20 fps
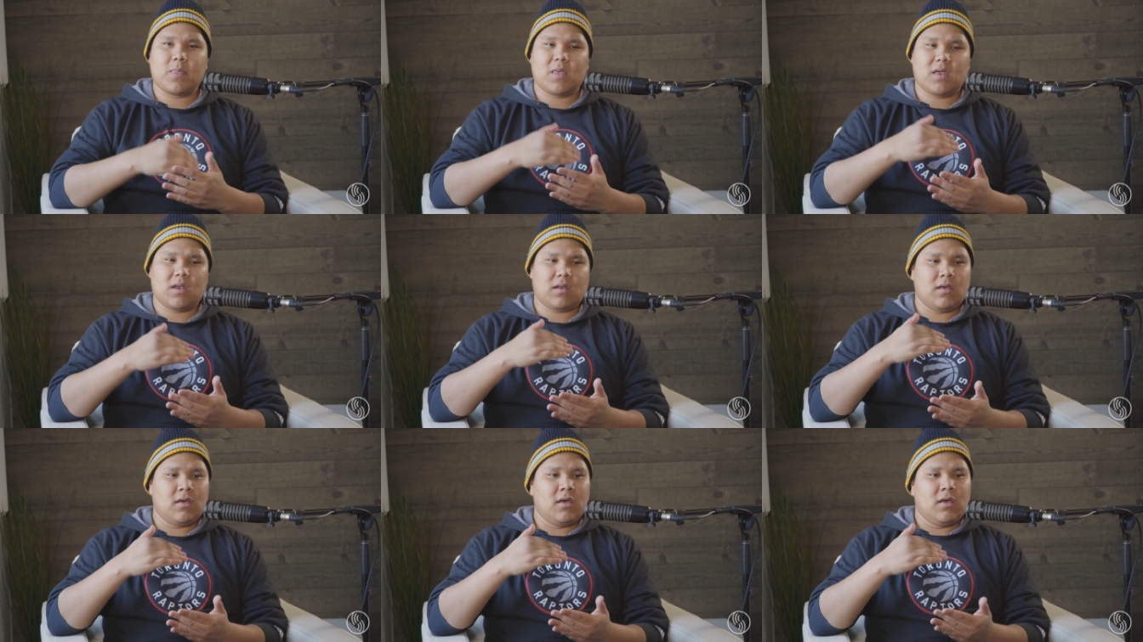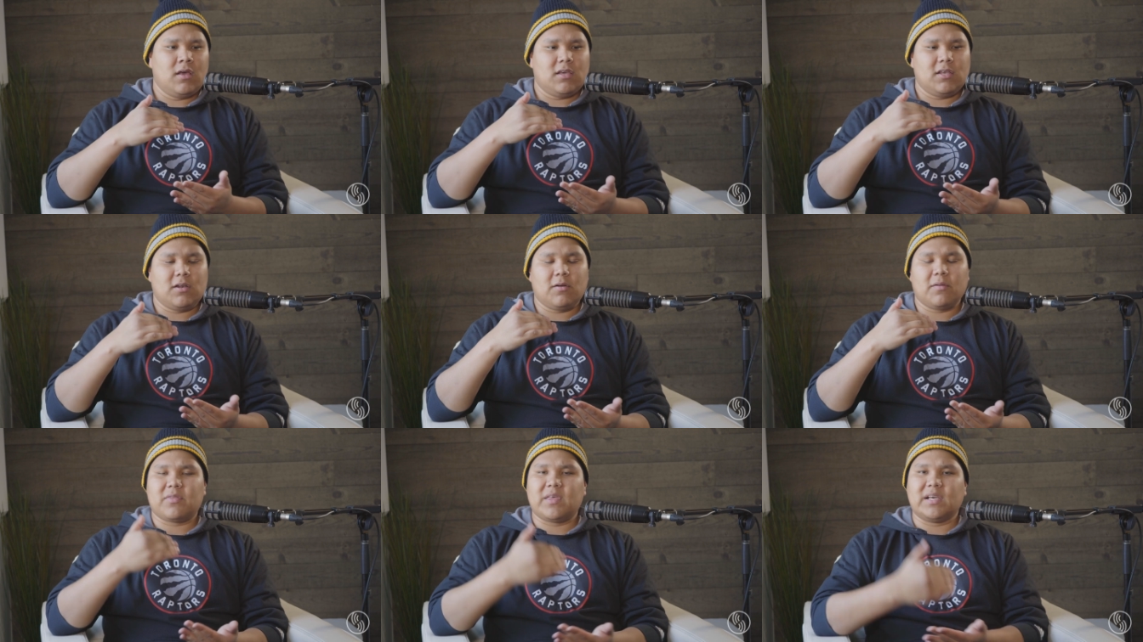And,
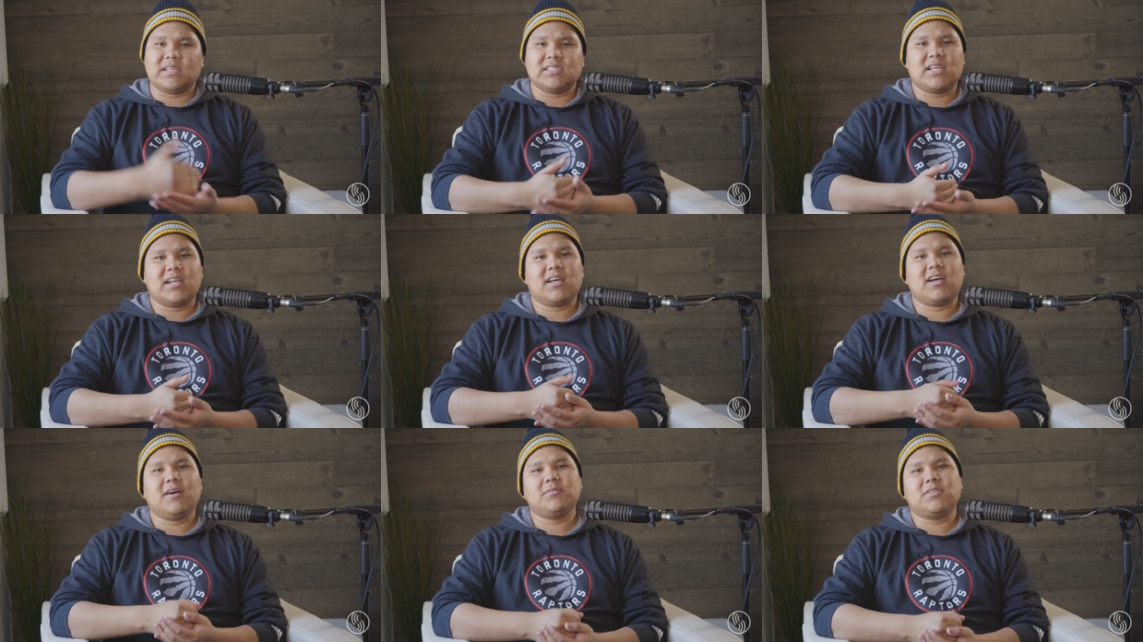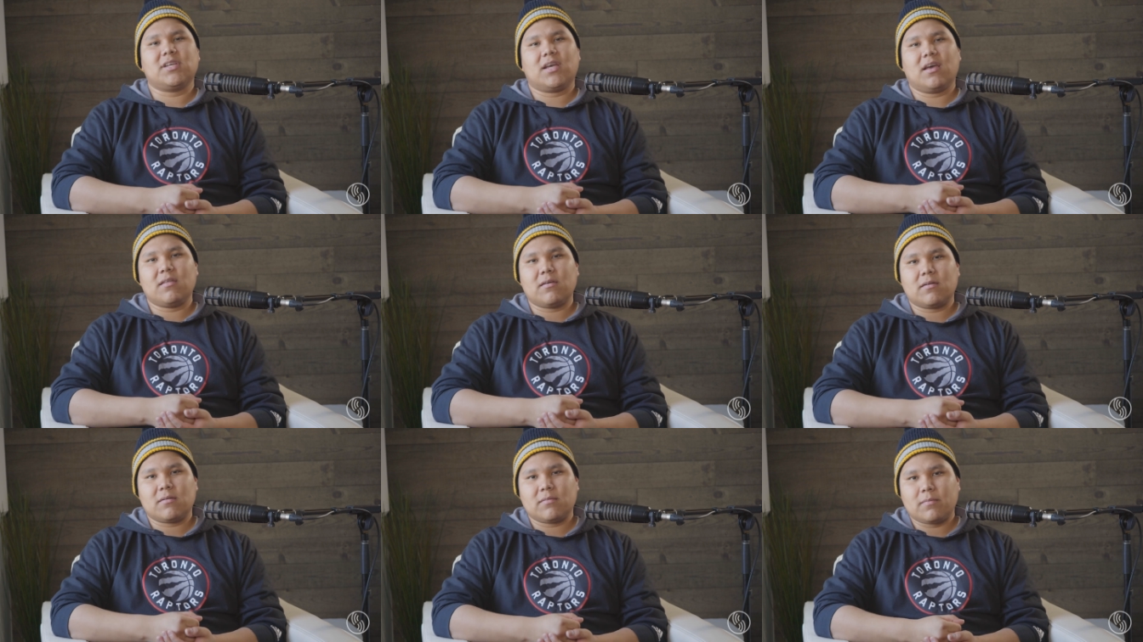things are going to come
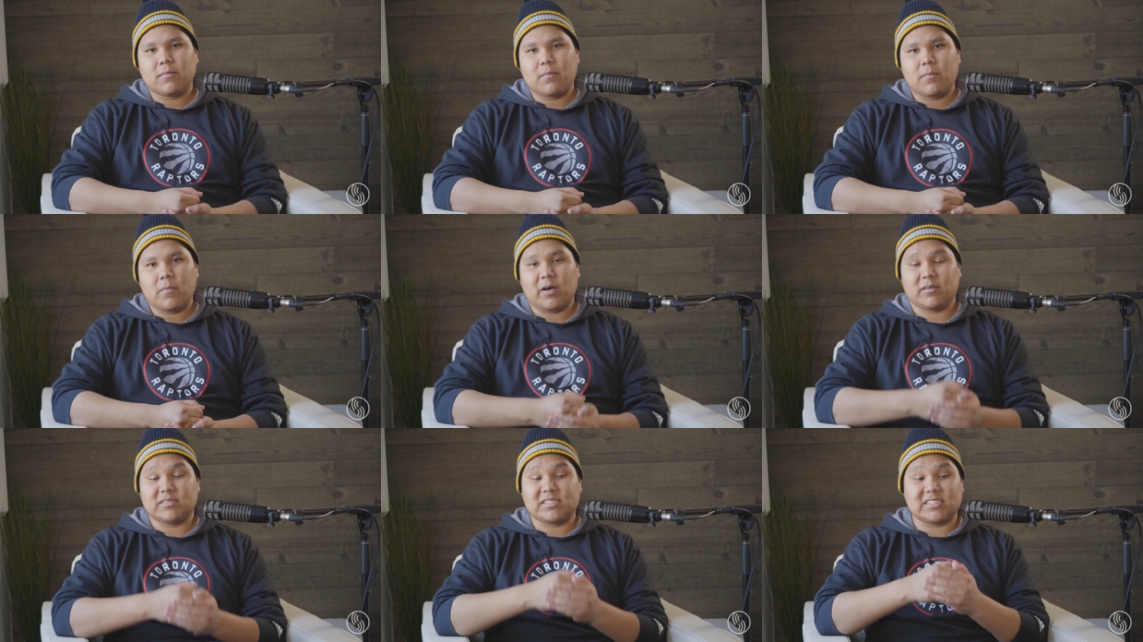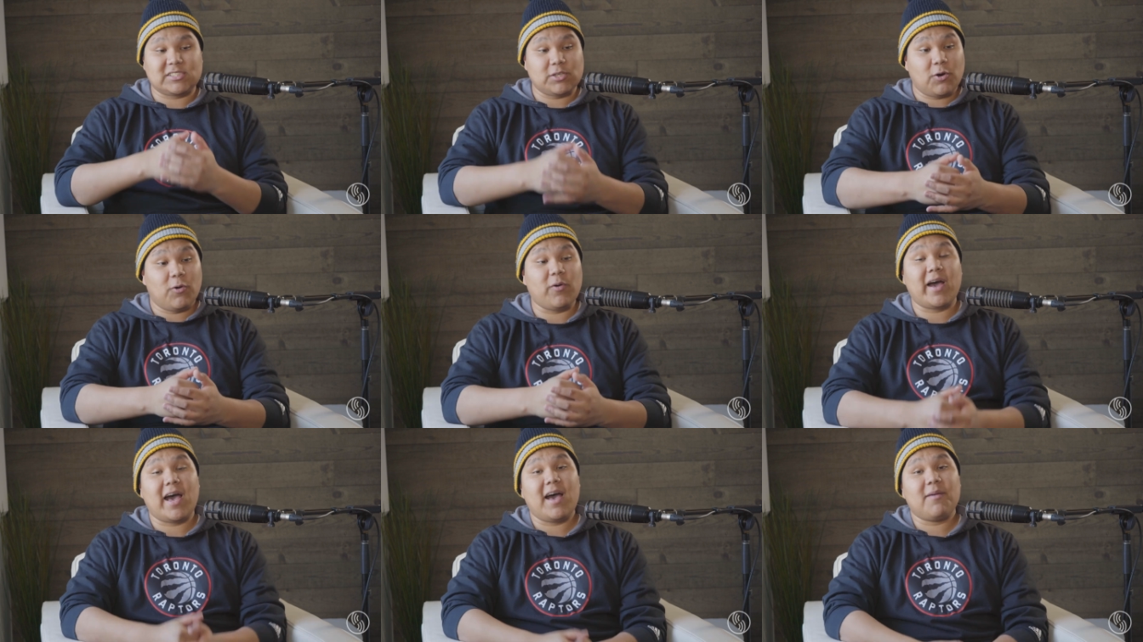together. I was
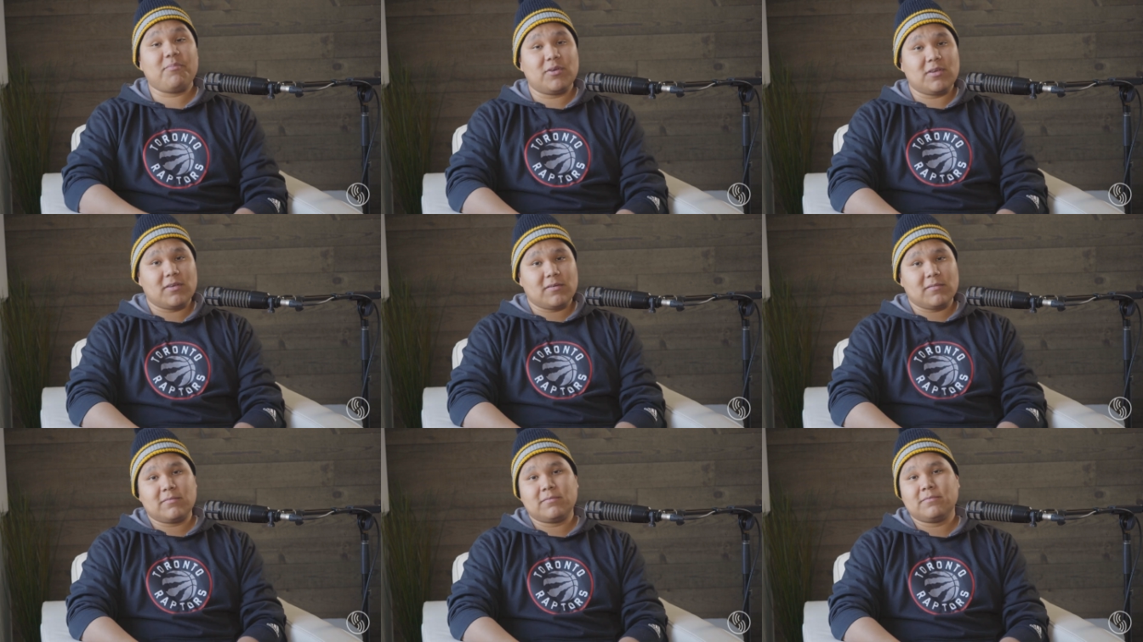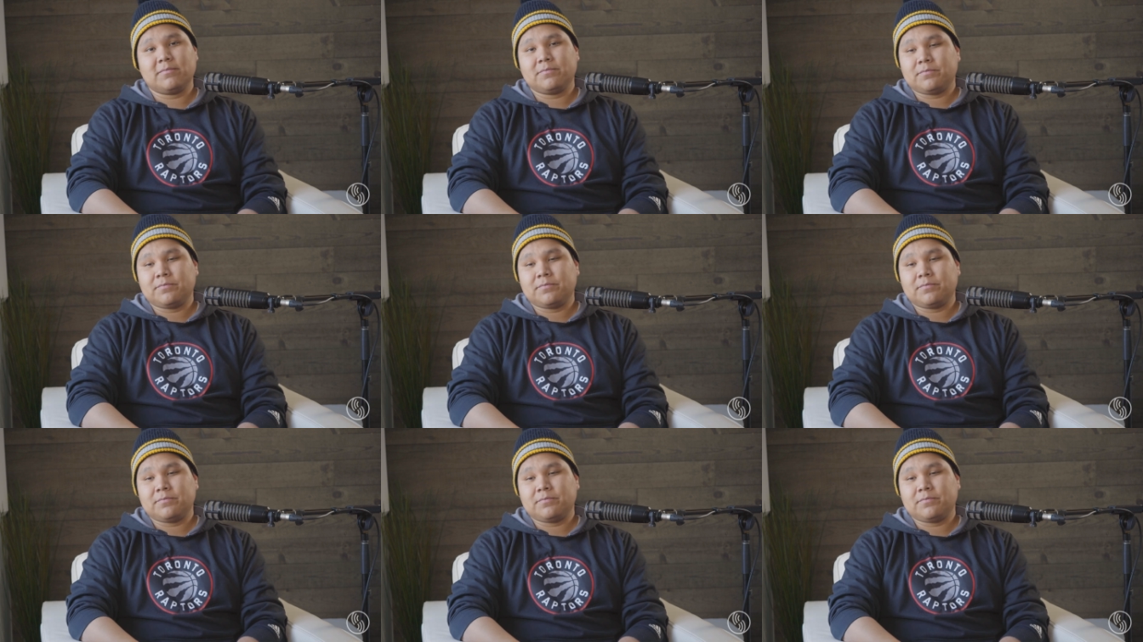so happy.